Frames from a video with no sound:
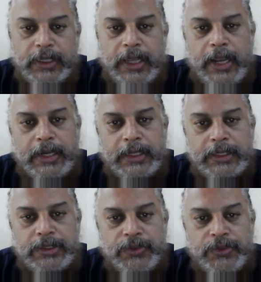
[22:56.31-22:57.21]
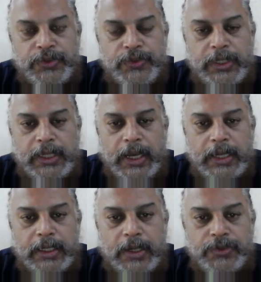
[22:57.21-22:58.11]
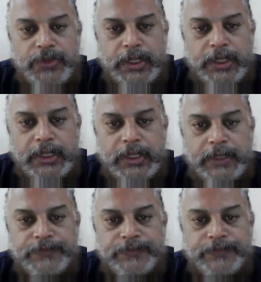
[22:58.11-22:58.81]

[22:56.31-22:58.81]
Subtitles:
and it is usually unconjugated,